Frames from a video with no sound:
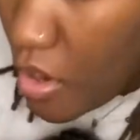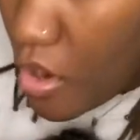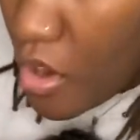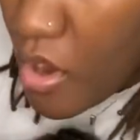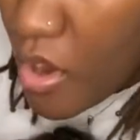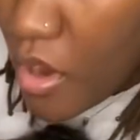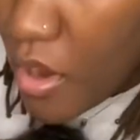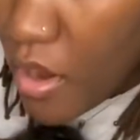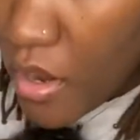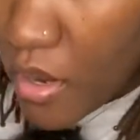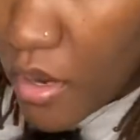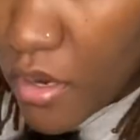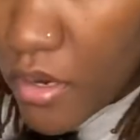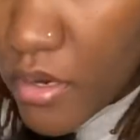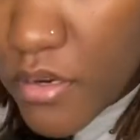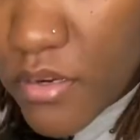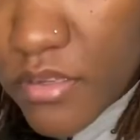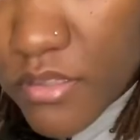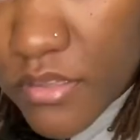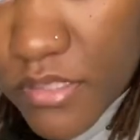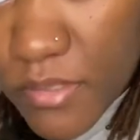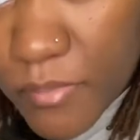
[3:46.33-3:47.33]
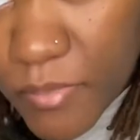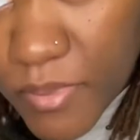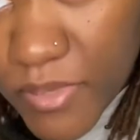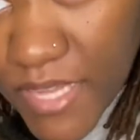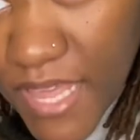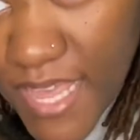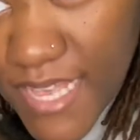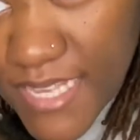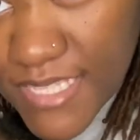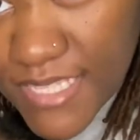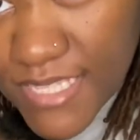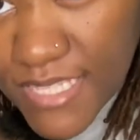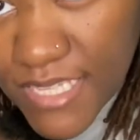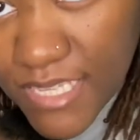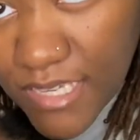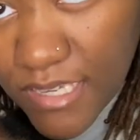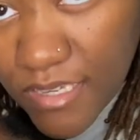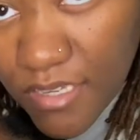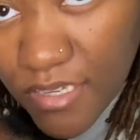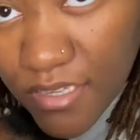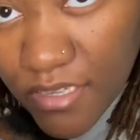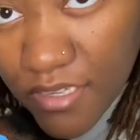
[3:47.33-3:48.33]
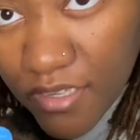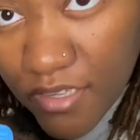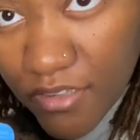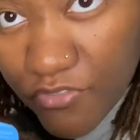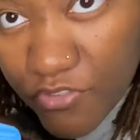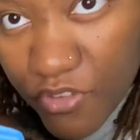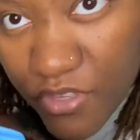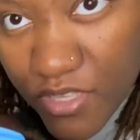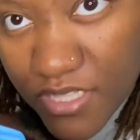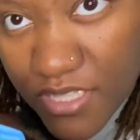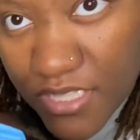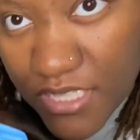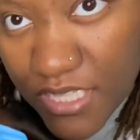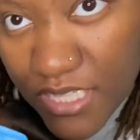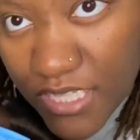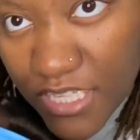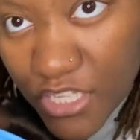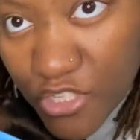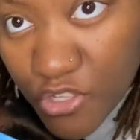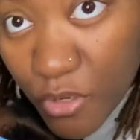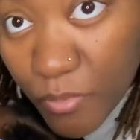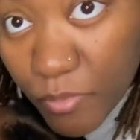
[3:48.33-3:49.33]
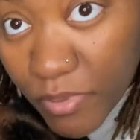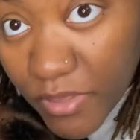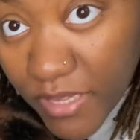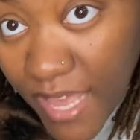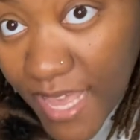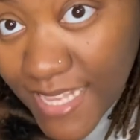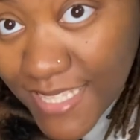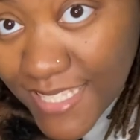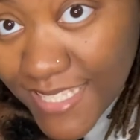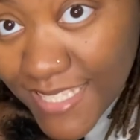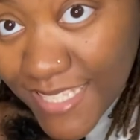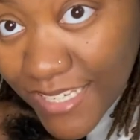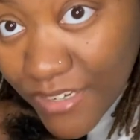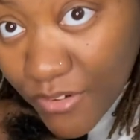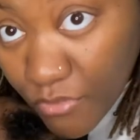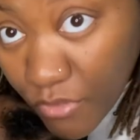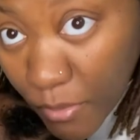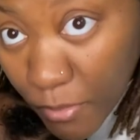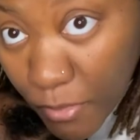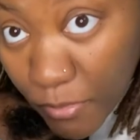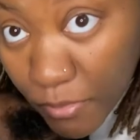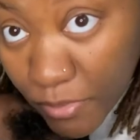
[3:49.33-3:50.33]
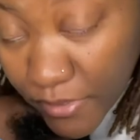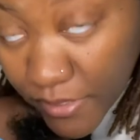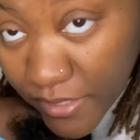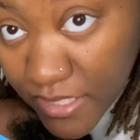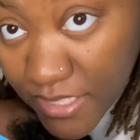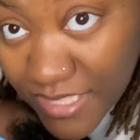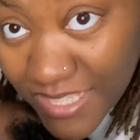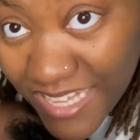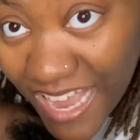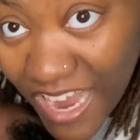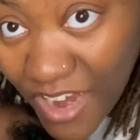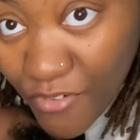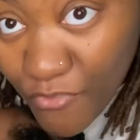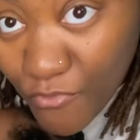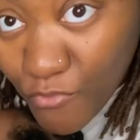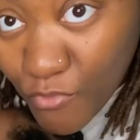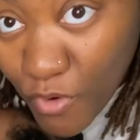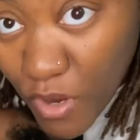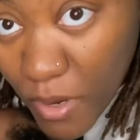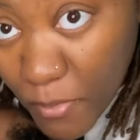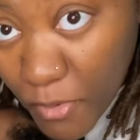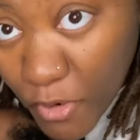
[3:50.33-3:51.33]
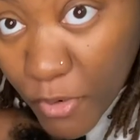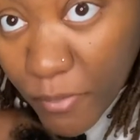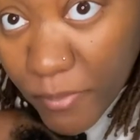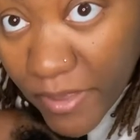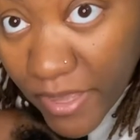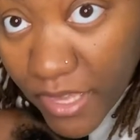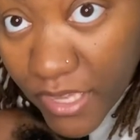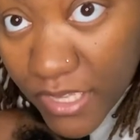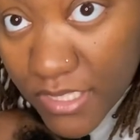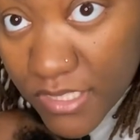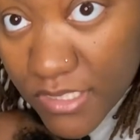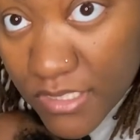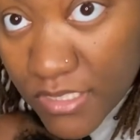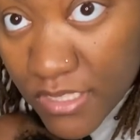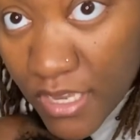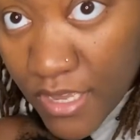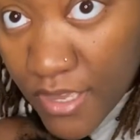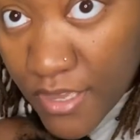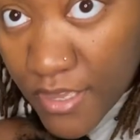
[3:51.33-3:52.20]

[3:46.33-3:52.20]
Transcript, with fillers: are the plastic if you can see these are plastic rubber bands not rubber bands